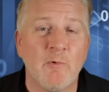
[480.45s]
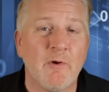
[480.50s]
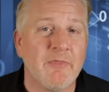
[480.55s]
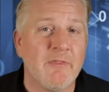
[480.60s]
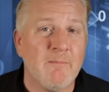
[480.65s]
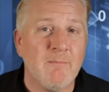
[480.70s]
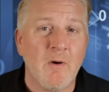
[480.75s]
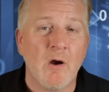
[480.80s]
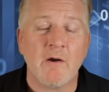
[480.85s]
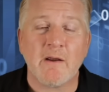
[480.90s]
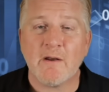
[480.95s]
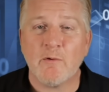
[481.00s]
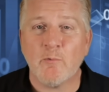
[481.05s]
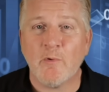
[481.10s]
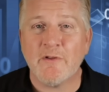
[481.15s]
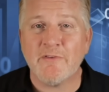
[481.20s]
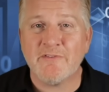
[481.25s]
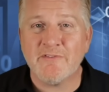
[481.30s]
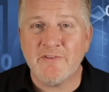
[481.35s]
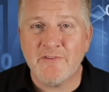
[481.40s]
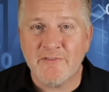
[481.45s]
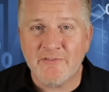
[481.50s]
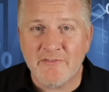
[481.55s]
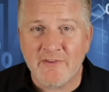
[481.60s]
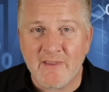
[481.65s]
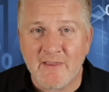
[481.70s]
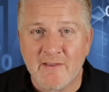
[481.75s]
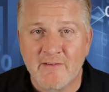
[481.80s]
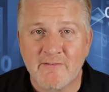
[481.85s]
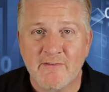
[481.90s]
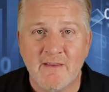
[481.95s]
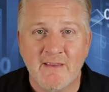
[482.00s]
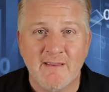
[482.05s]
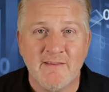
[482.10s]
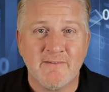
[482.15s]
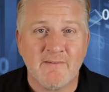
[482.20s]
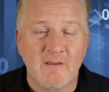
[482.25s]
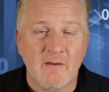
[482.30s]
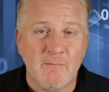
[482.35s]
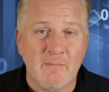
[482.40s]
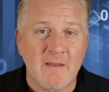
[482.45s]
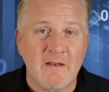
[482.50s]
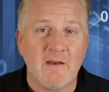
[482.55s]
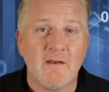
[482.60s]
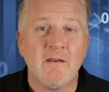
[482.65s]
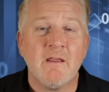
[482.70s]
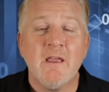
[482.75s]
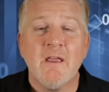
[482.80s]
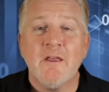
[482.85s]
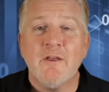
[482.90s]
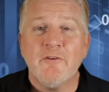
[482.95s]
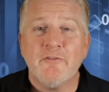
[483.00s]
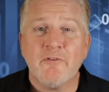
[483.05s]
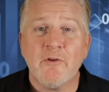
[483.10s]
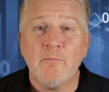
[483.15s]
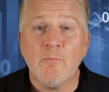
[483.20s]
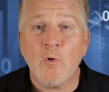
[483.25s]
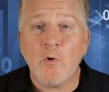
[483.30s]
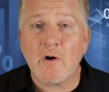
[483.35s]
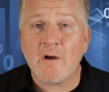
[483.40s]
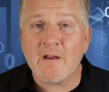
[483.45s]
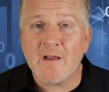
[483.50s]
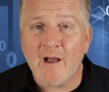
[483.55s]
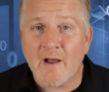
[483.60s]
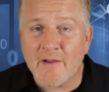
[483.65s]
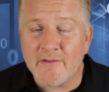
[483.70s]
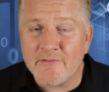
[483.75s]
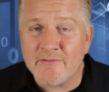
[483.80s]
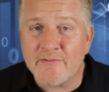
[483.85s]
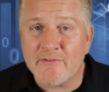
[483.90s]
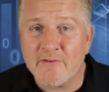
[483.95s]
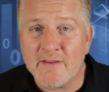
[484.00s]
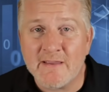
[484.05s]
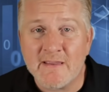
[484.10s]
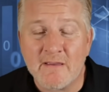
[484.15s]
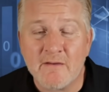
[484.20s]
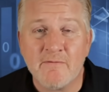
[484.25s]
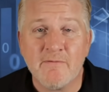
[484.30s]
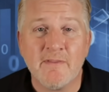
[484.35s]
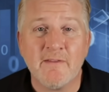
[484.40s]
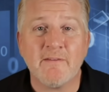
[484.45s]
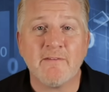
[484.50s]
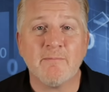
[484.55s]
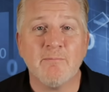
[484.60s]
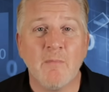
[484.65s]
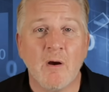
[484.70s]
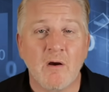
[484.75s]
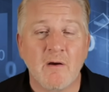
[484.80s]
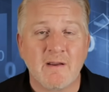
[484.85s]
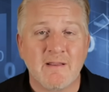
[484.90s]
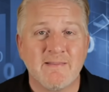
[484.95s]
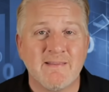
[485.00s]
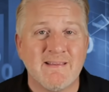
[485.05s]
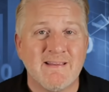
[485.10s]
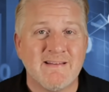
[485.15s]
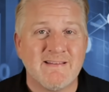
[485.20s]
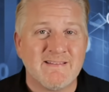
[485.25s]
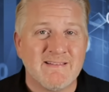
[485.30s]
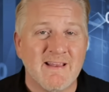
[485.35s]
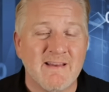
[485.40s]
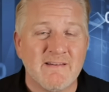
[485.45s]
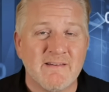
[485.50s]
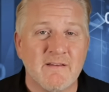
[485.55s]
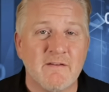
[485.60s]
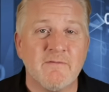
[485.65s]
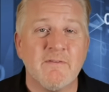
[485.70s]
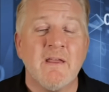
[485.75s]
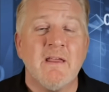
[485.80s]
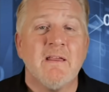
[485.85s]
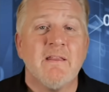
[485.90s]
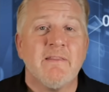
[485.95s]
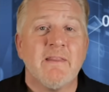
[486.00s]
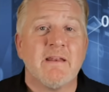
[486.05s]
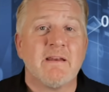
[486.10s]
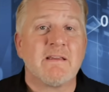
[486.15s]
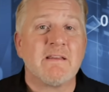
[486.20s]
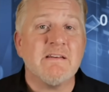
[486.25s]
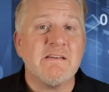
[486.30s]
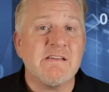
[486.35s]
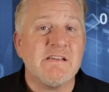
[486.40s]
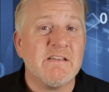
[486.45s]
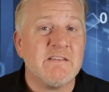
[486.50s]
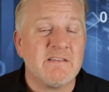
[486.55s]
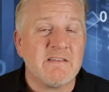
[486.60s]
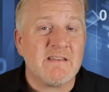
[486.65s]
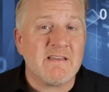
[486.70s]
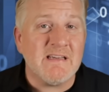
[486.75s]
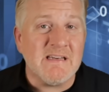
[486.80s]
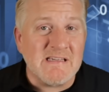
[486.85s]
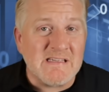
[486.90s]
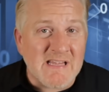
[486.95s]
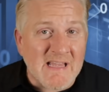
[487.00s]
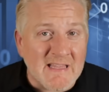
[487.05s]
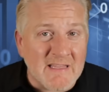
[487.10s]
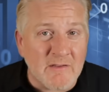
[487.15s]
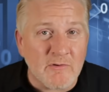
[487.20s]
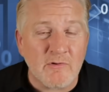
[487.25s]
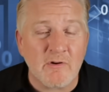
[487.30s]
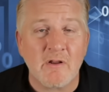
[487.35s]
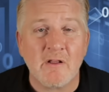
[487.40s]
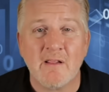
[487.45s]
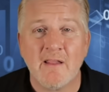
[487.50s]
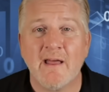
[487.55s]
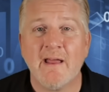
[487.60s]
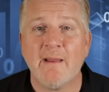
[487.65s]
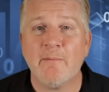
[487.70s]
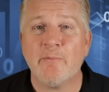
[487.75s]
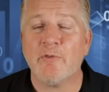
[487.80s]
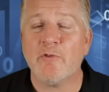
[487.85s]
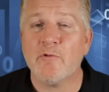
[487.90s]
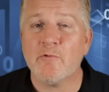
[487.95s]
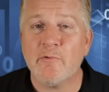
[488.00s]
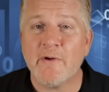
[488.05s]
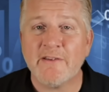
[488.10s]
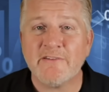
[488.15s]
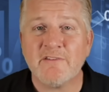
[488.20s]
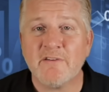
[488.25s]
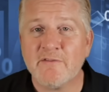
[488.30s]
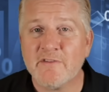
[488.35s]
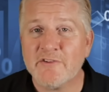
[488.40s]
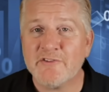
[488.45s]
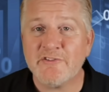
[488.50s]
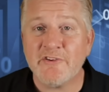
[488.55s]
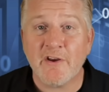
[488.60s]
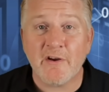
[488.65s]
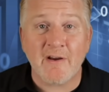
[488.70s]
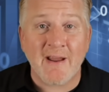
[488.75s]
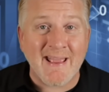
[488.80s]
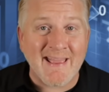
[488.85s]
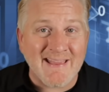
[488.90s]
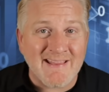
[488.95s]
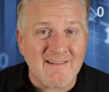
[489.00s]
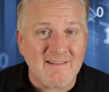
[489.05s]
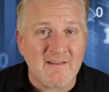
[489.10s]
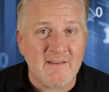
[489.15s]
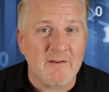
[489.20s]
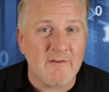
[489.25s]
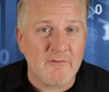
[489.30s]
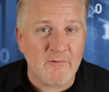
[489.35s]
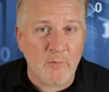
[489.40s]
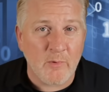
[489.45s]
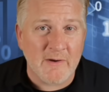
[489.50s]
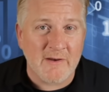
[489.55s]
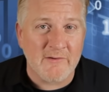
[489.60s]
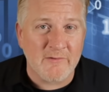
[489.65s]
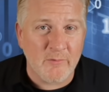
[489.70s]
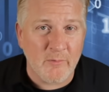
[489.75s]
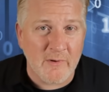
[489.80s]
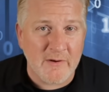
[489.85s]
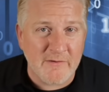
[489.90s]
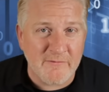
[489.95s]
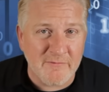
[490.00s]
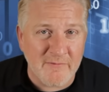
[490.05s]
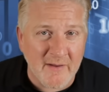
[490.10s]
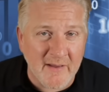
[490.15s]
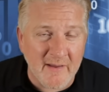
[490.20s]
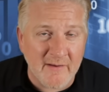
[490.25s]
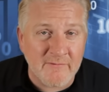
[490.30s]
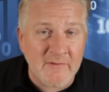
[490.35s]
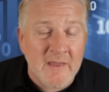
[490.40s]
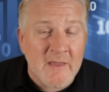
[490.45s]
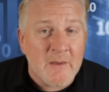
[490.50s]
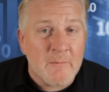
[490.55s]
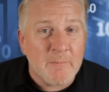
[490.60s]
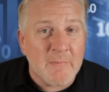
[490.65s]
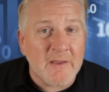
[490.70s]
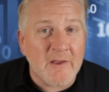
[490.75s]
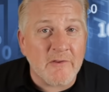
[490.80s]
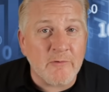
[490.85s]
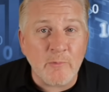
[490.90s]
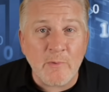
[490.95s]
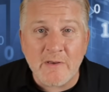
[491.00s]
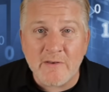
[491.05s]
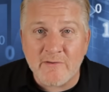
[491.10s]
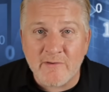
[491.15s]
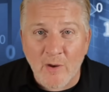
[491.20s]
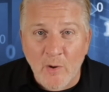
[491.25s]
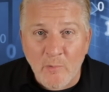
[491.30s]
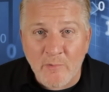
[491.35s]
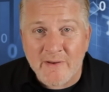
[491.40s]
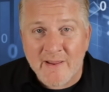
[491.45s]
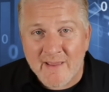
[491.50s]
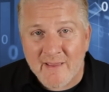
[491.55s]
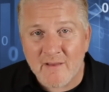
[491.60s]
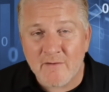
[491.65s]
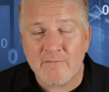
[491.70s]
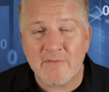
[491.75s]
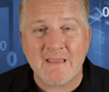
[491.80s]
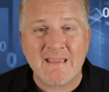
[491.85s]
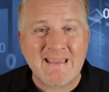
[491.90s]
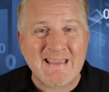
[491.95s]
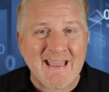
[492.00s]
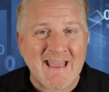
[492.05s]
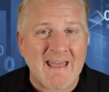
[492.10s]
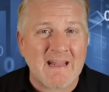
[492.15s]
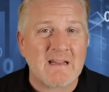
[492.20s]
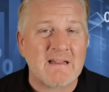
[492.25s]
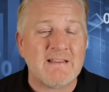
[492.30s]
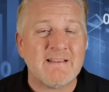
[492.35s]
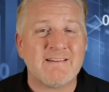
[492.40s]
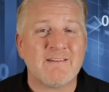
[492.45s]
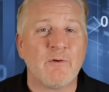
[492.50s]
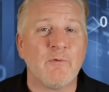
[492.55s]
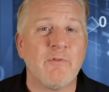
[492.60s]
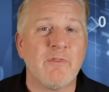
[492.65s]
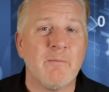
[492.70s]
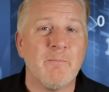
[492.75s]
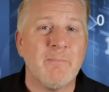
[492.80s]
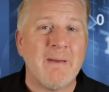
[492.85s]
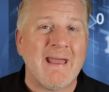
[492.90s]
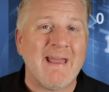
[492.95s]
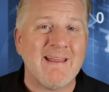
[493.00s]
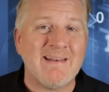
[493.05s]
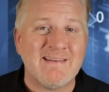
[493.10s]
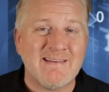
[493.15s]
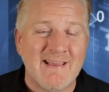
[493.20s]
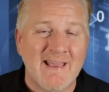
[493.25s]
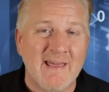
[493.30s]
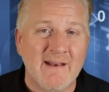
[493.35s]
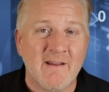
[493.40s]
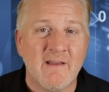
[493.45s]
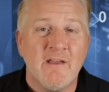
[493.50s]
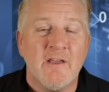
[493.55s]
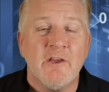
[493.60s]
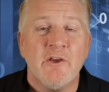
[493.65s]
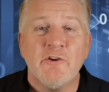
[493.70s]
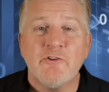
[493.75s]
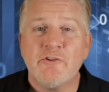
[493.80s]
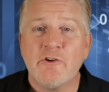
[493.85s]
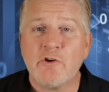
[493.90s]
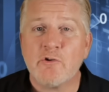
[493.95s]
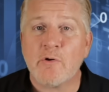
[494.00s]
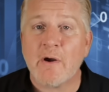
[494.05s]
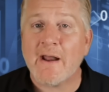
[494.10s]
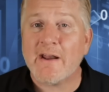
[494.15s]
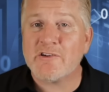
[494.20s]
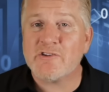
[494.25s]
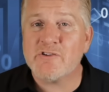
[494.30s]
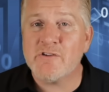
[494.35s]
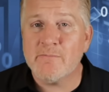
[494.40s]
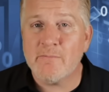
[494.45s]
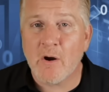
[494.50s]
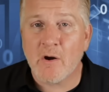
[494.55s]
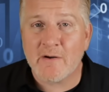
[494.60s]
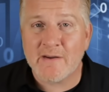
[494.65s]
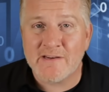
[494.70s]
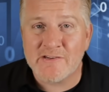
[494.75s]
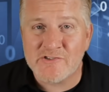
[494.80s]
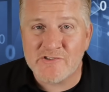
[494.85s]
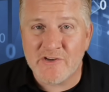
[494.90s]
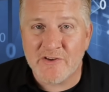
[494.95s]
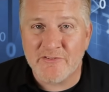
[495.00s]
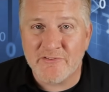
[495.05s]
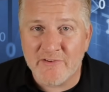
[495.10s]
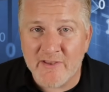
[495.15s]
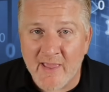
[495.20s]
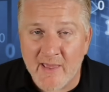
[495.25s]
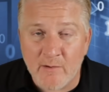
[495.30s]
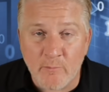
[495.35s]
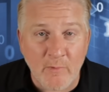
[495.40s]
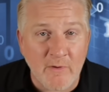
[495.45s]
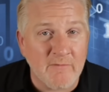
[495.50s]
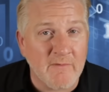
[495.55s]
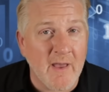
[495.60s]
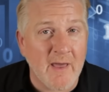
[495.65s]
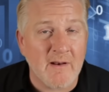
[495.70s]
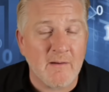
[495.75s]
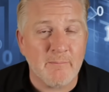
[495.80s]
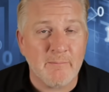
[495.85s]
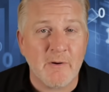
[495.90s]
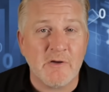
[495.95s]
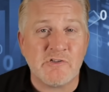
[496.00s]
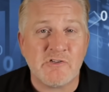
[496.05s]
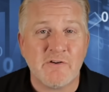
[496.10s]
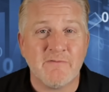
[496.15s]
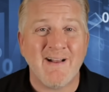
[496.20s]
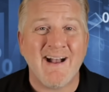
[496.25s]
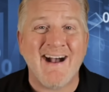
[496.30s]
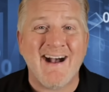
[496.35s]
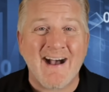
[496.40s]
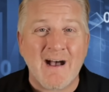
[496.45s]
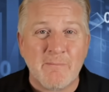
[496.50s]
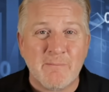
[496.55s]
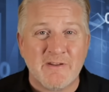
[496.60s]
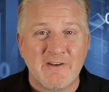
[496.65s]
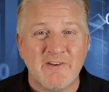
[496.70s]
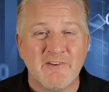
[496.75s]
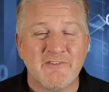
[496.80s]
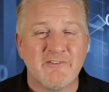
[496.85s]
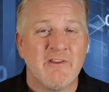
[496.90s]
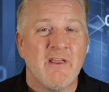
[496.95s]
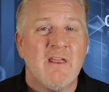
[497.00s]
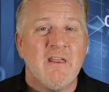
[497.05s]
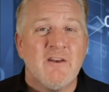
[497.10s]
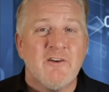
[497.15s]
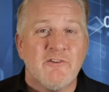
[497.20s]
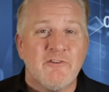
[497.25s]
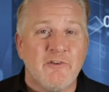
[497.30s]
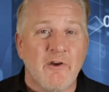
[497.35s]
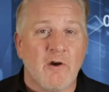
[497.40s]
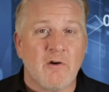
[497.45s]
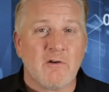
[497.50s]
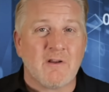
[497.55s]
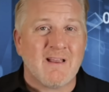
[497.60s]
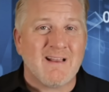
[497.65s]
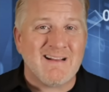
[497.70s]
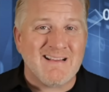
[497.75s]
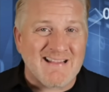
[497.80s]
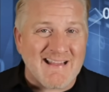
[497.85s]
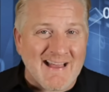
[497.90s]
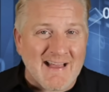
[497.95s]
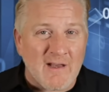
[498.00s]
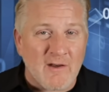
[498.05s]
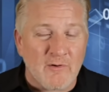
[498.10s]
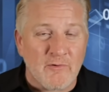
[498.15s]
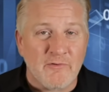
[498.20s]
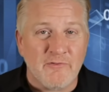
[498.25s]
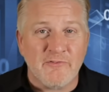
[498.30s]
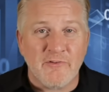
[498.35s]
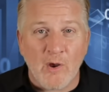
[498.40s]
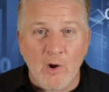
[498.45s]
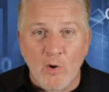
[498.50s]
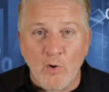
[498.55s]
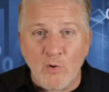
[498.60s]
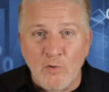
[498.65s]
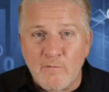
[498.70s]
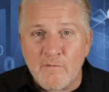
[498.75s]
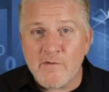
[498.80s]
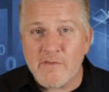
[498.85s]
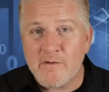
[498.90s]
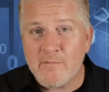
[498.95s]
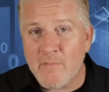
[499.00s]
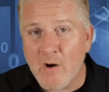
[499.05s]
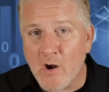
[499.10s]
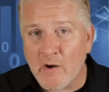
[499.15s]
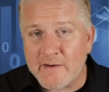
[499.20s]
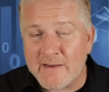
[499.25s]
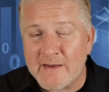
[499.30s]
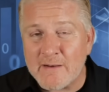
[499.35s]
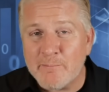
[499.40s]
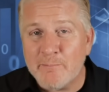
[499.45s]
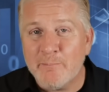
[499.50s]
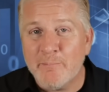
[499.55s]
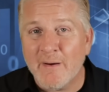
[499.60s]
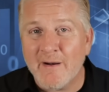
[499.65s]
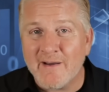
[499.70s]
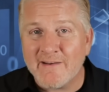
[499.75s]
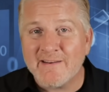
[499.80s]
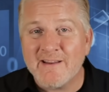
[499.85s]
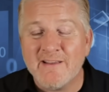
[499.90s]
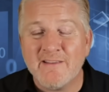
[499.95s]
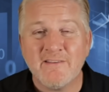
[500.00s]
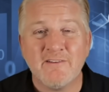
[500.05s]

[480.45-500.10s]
the market wants to see is that he's committed to more cuts to give this market the incentive that it can continue to climb through the rest of this year and in 2025 because we don't have the catalyst or the bad data to crash the market just yet. We've got a bunch of ominous dark clouds over the market, but the